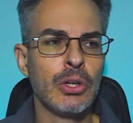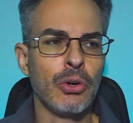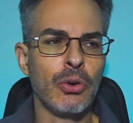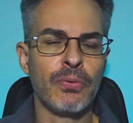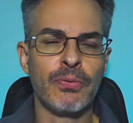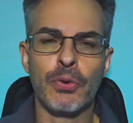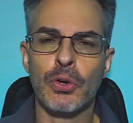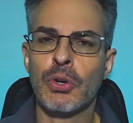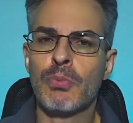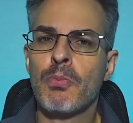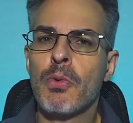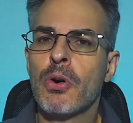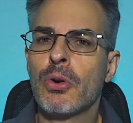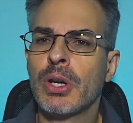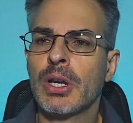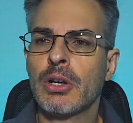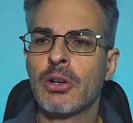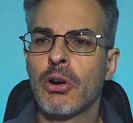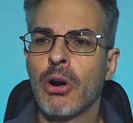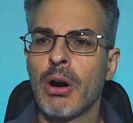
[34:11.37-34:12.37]
for your
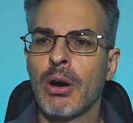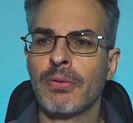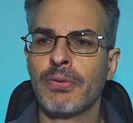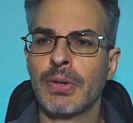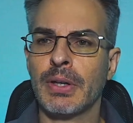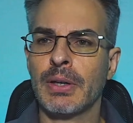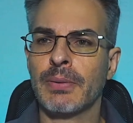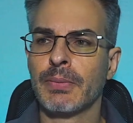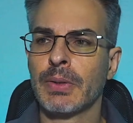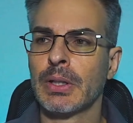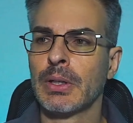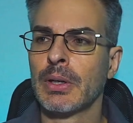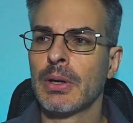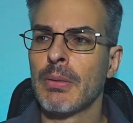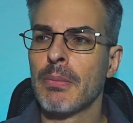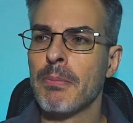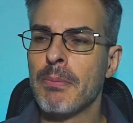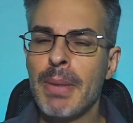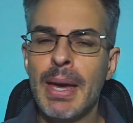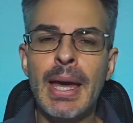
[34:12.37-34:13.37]
morning coffee.
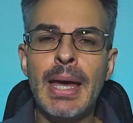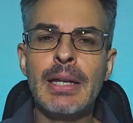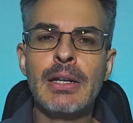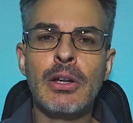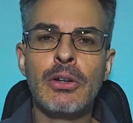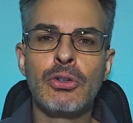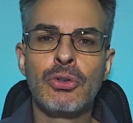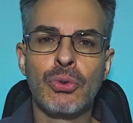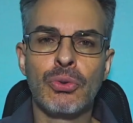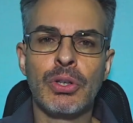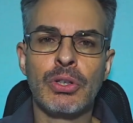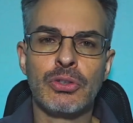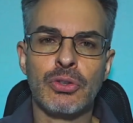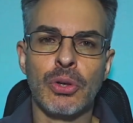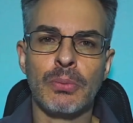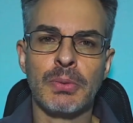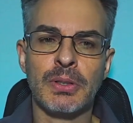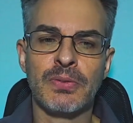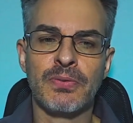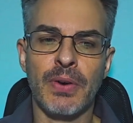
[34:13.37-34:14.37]
Men do this
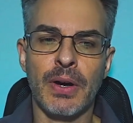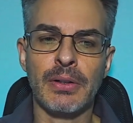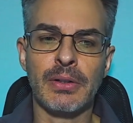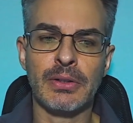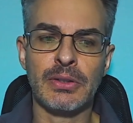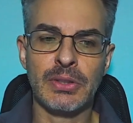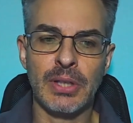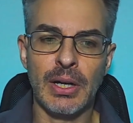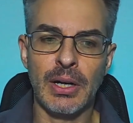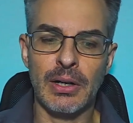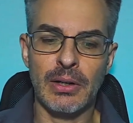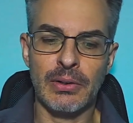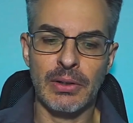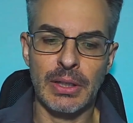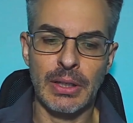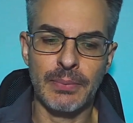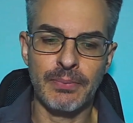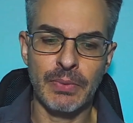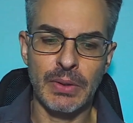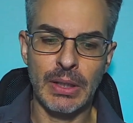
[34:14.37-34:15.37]
almost
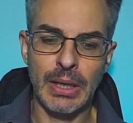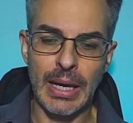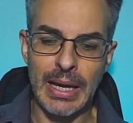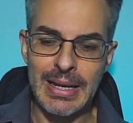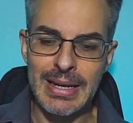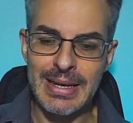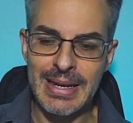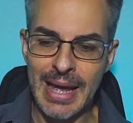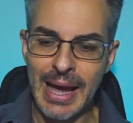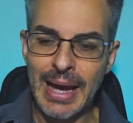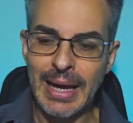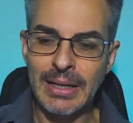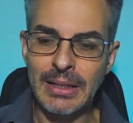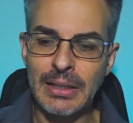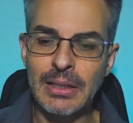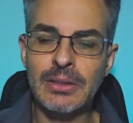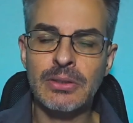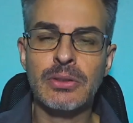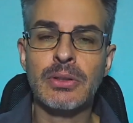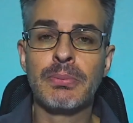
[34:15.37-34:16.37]
voluntarily, and that
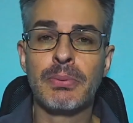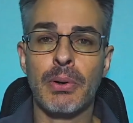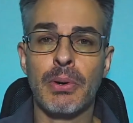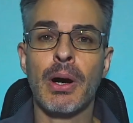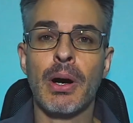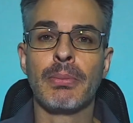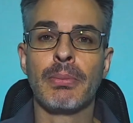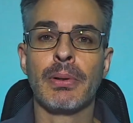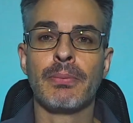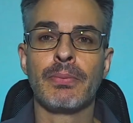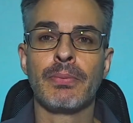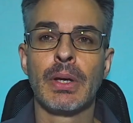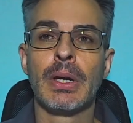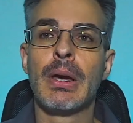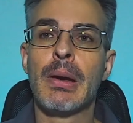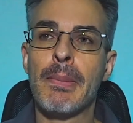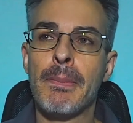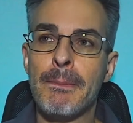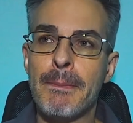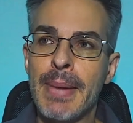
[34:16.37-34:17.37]
is the problem.
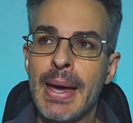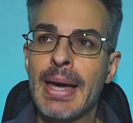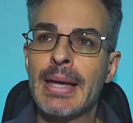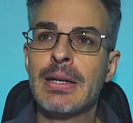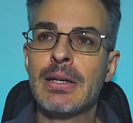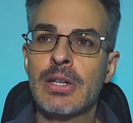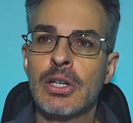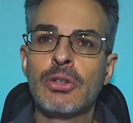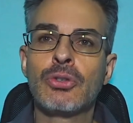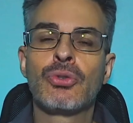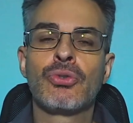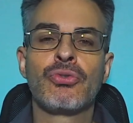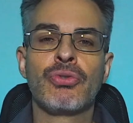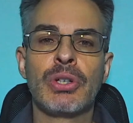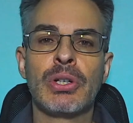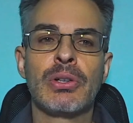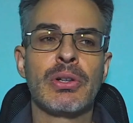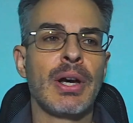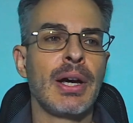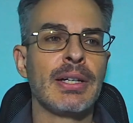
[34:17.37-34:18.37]
Men need to
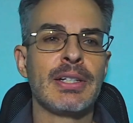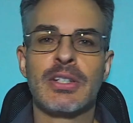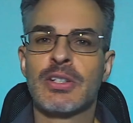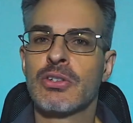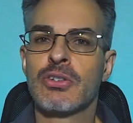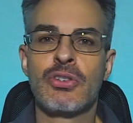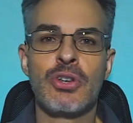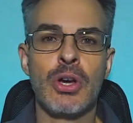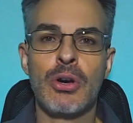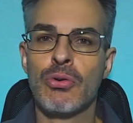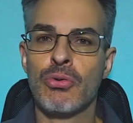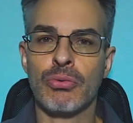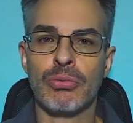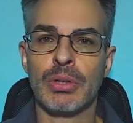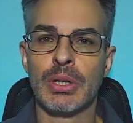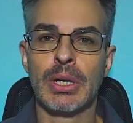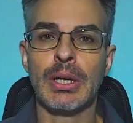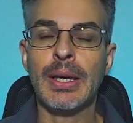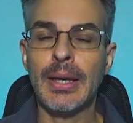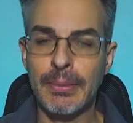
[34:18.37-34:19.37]
realize, no,
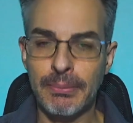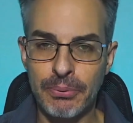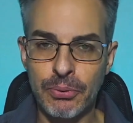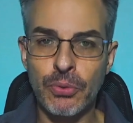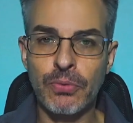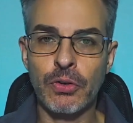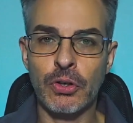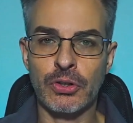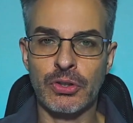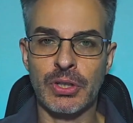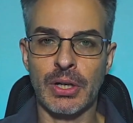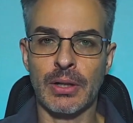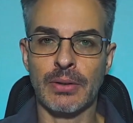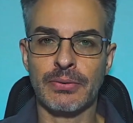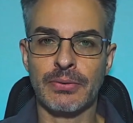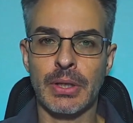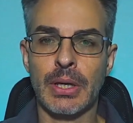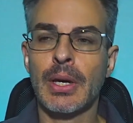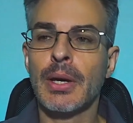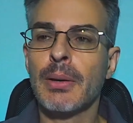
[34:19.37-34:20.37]
improve
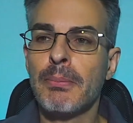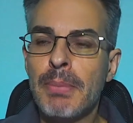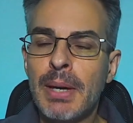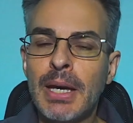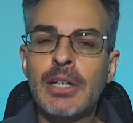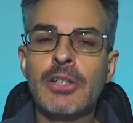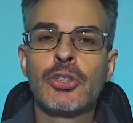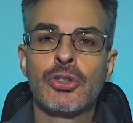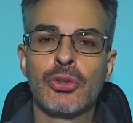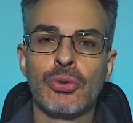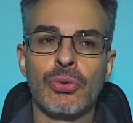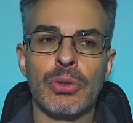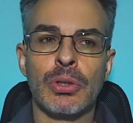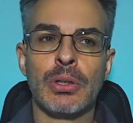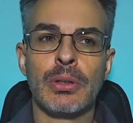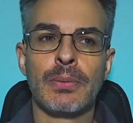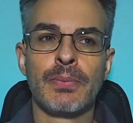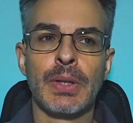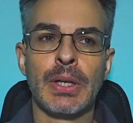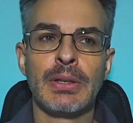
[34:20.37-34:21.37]
yourselves. Make
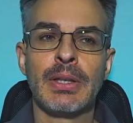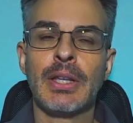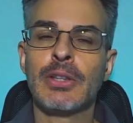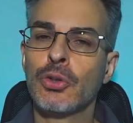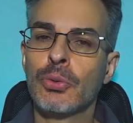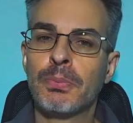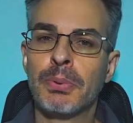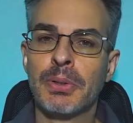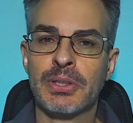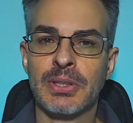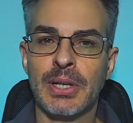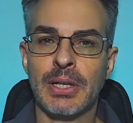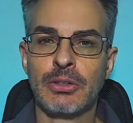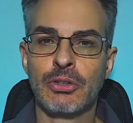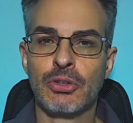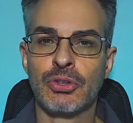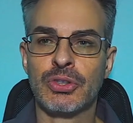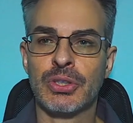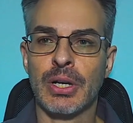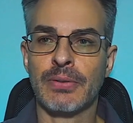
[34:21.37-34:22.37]
sure that you present
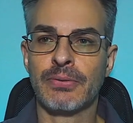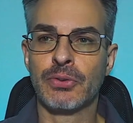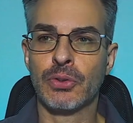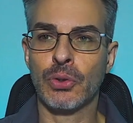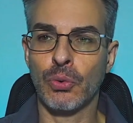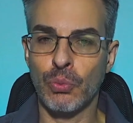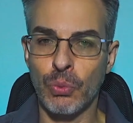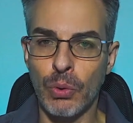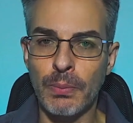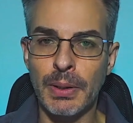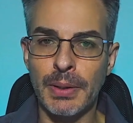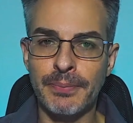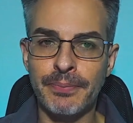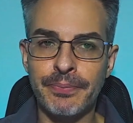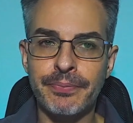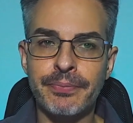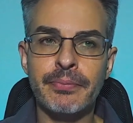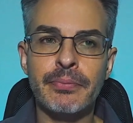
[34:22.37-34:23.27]
yourself to a woman